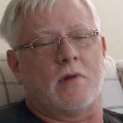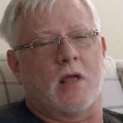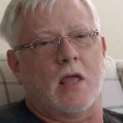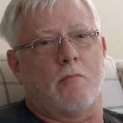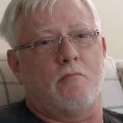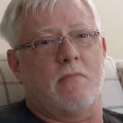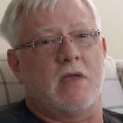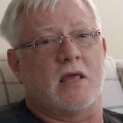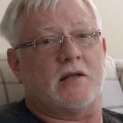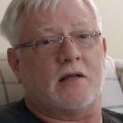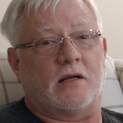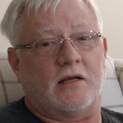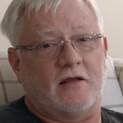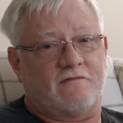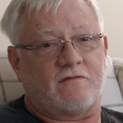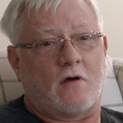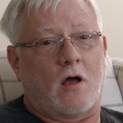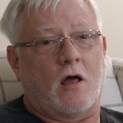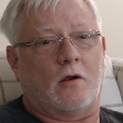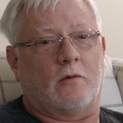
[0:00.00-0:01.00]
immediately
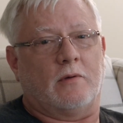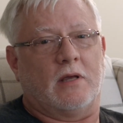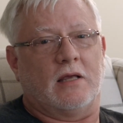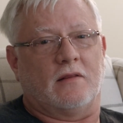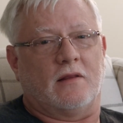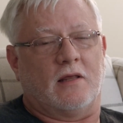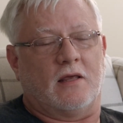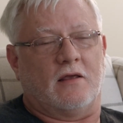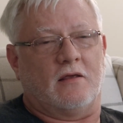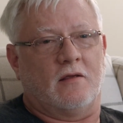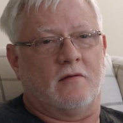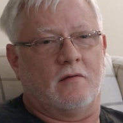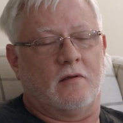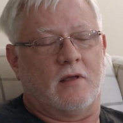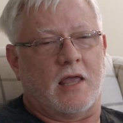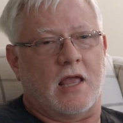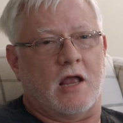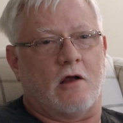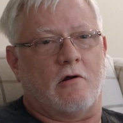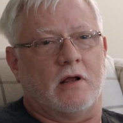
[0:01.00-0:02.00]
following the
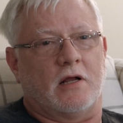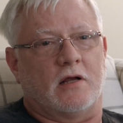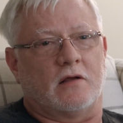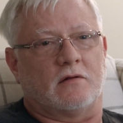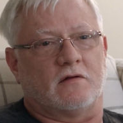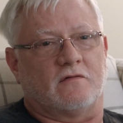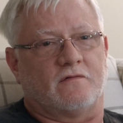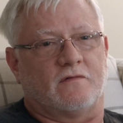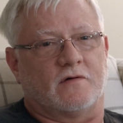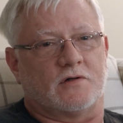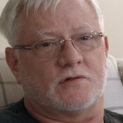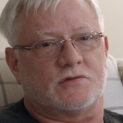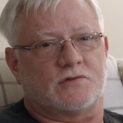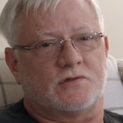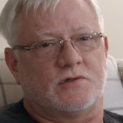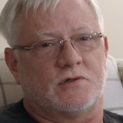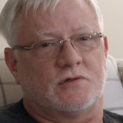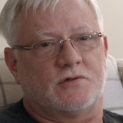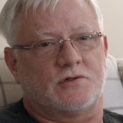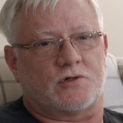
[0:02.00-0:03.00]
airing of the
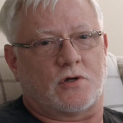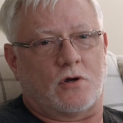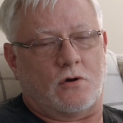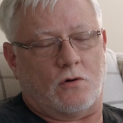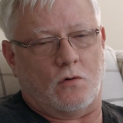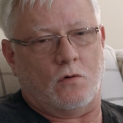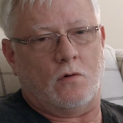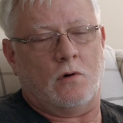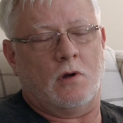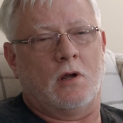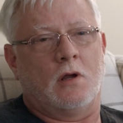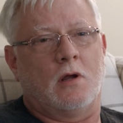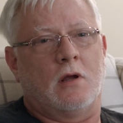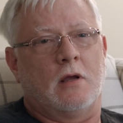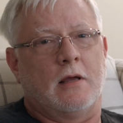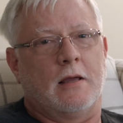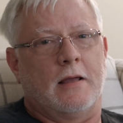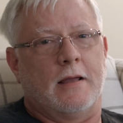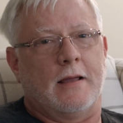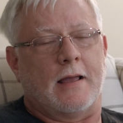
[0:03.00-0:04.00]
first show,
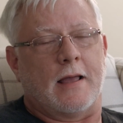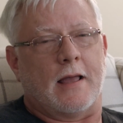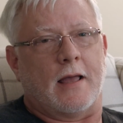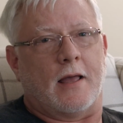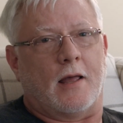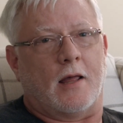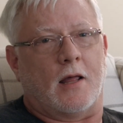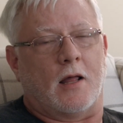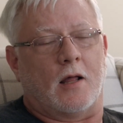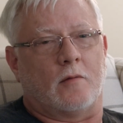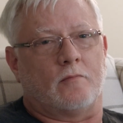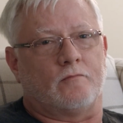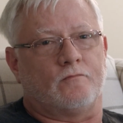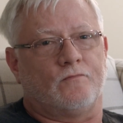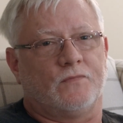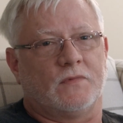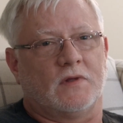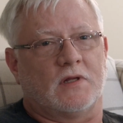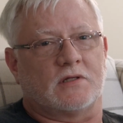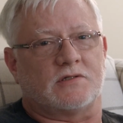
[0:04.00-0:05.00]
the
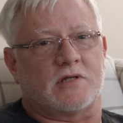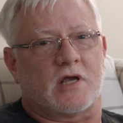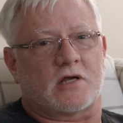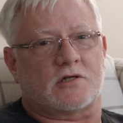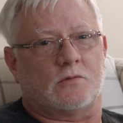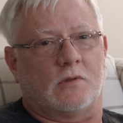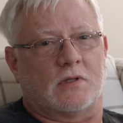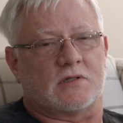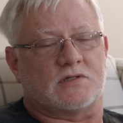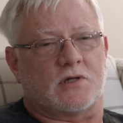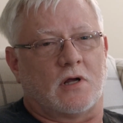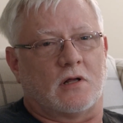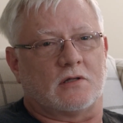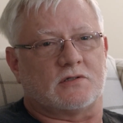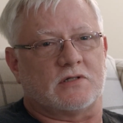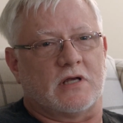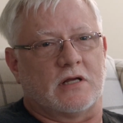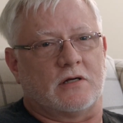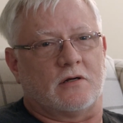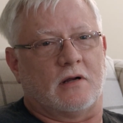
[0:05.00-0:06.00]
Sexual Assault
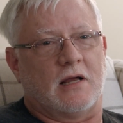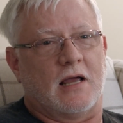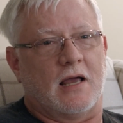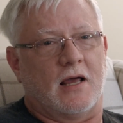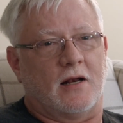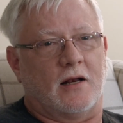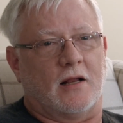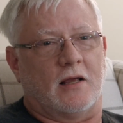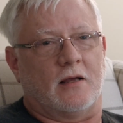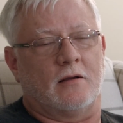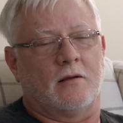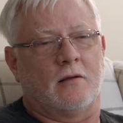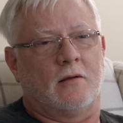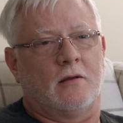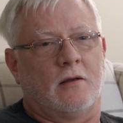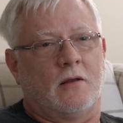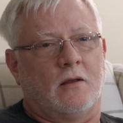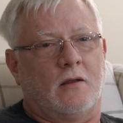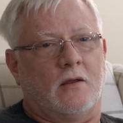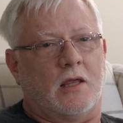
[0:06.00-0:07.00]
Center had an
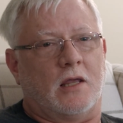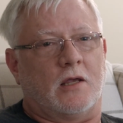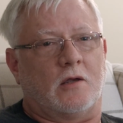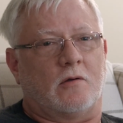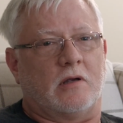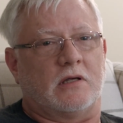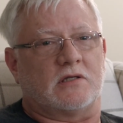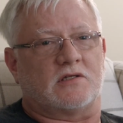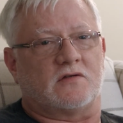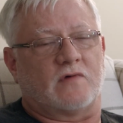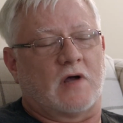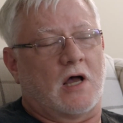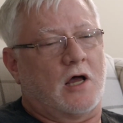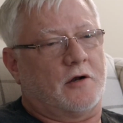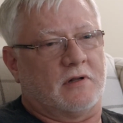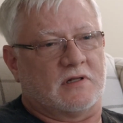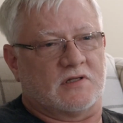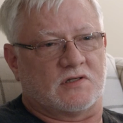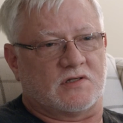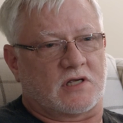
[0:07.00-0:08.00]
increase of
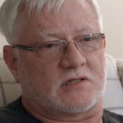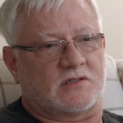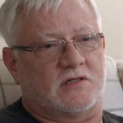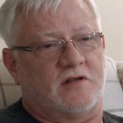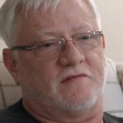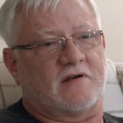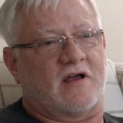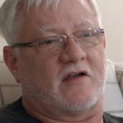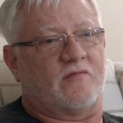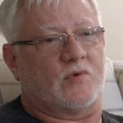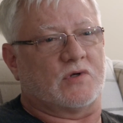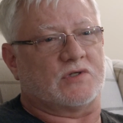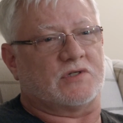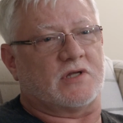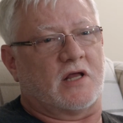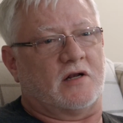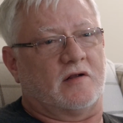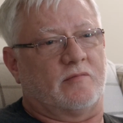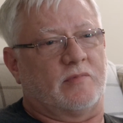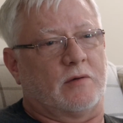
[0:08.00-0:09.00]

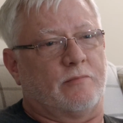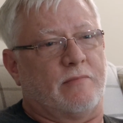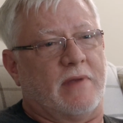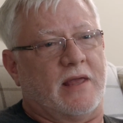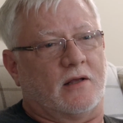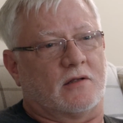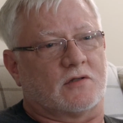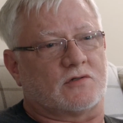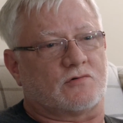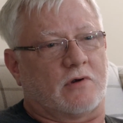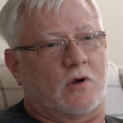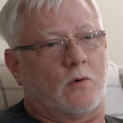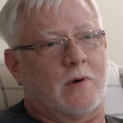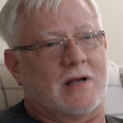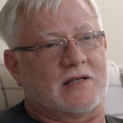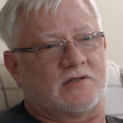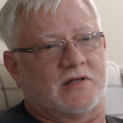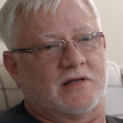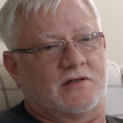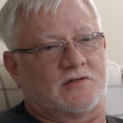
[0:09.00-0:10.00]
165% about males
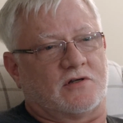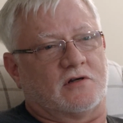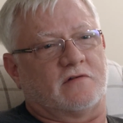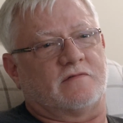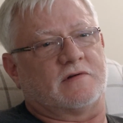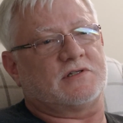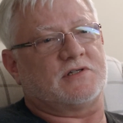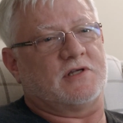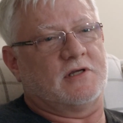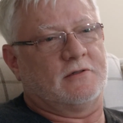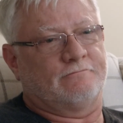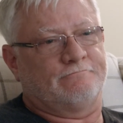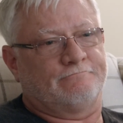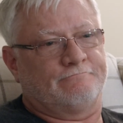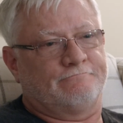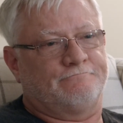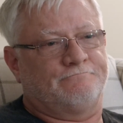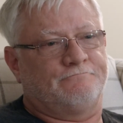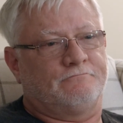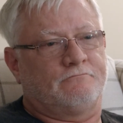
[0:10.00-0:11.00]
requesting service.
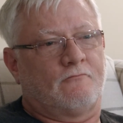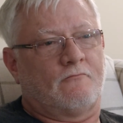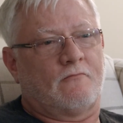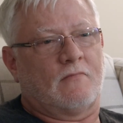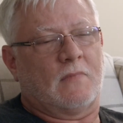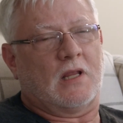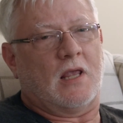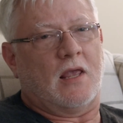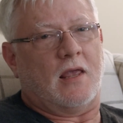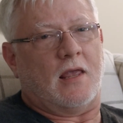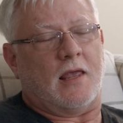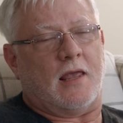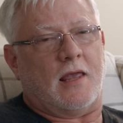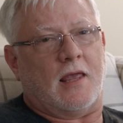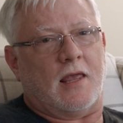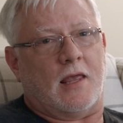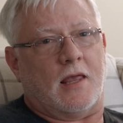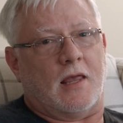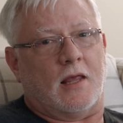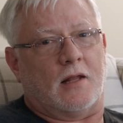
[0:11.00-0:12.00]

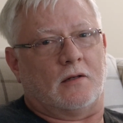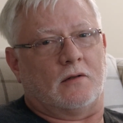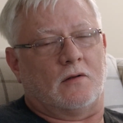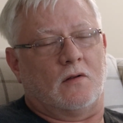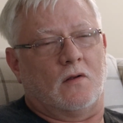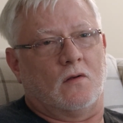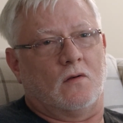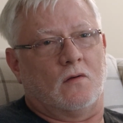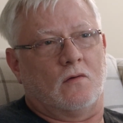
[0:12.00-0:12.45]
And